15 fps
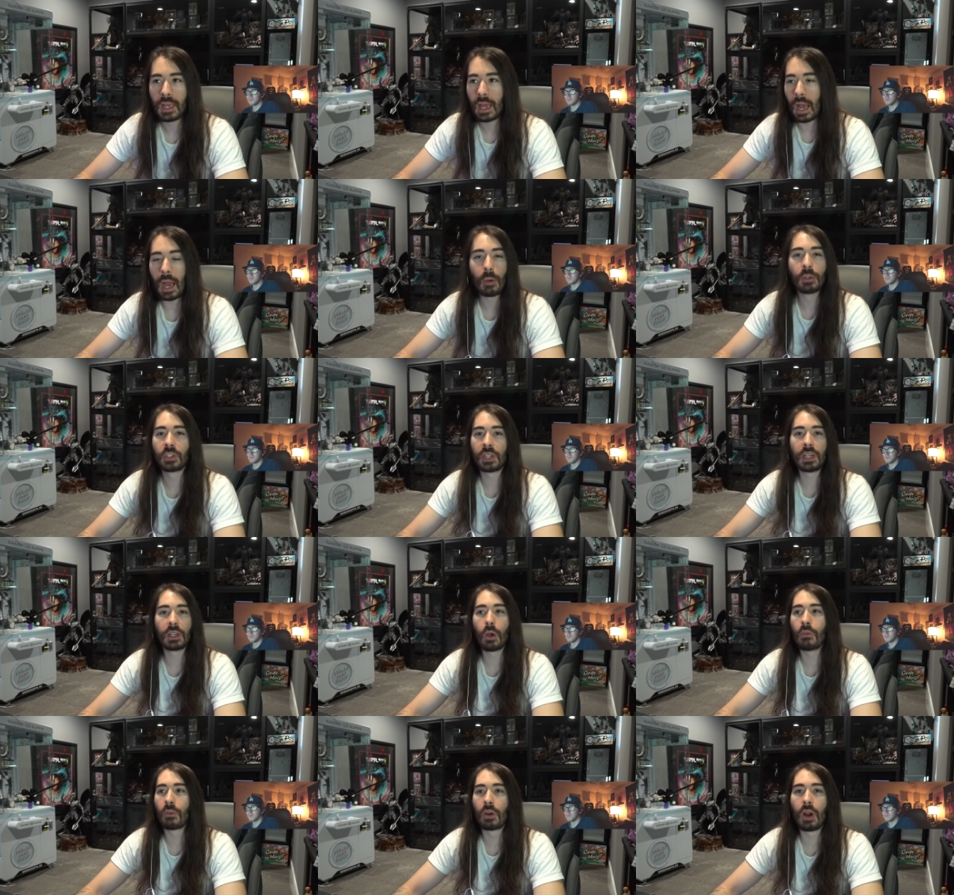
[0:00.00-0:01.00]
I was hitting
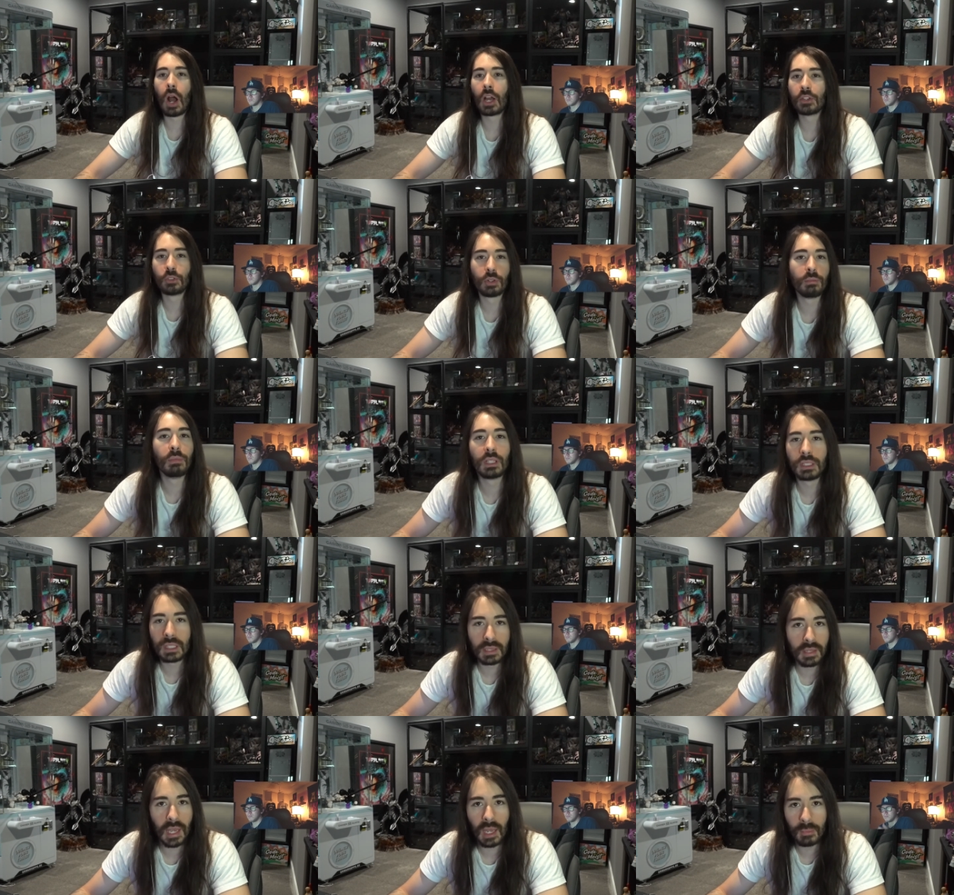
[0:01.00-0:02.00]
over 100
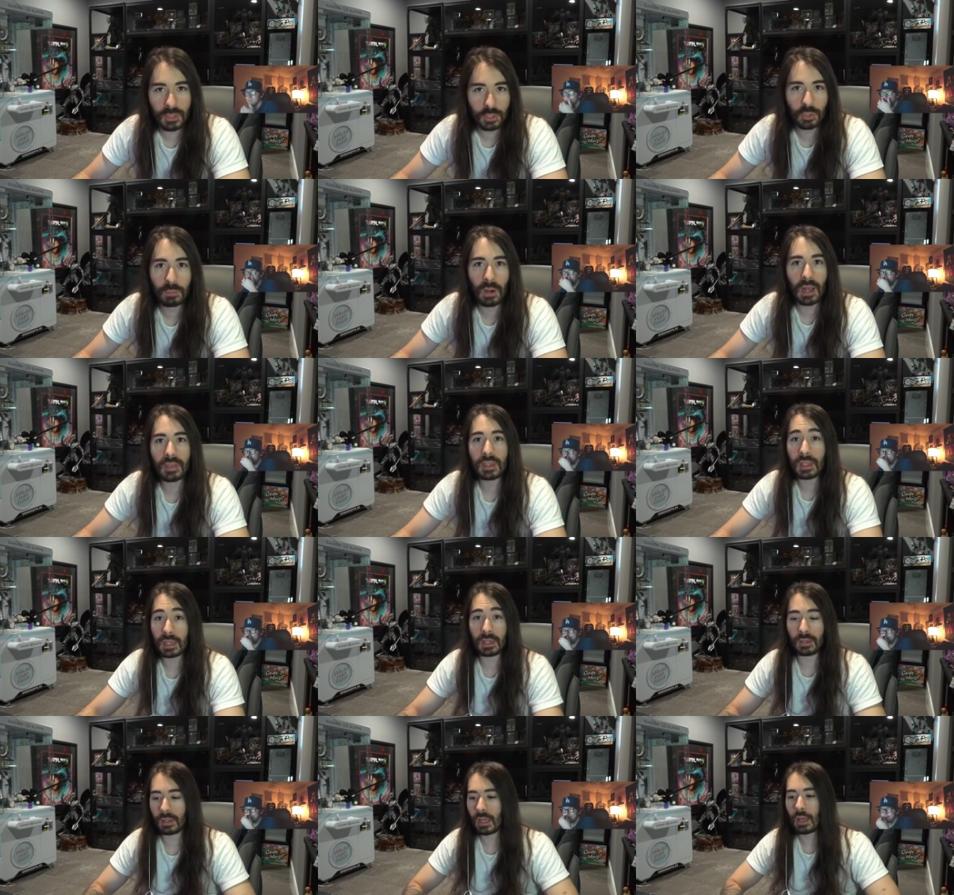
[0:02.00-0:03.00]
million damage by the
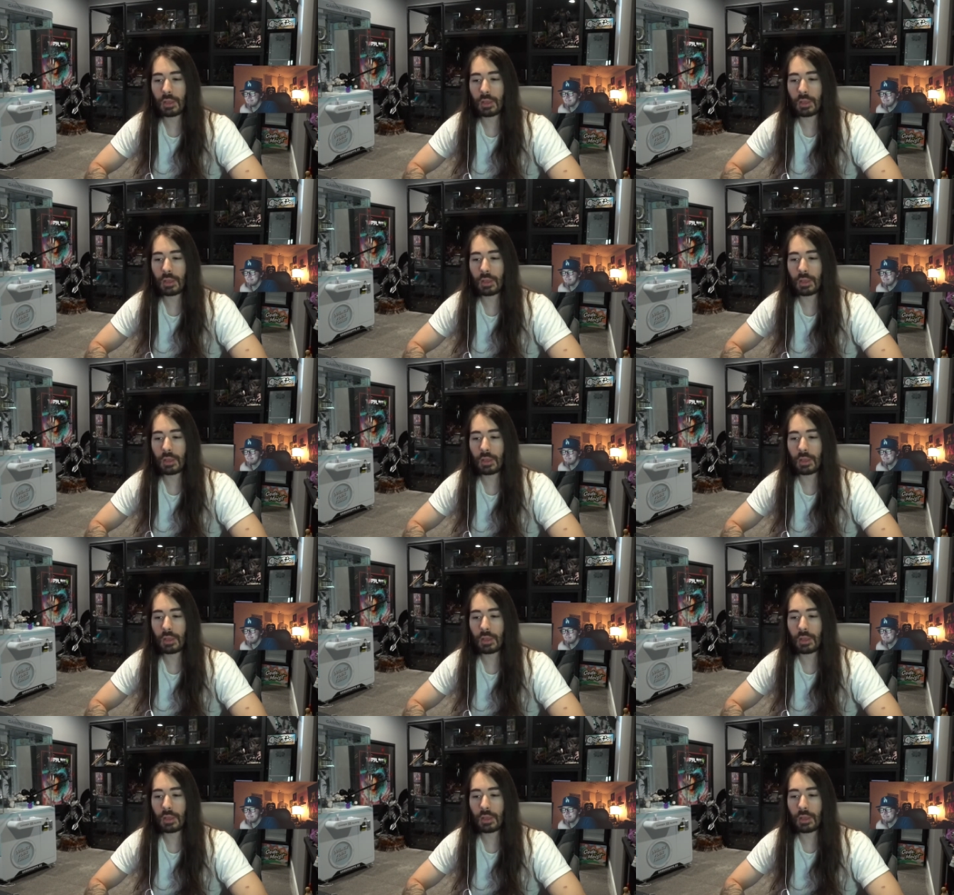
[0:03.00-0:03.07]
end,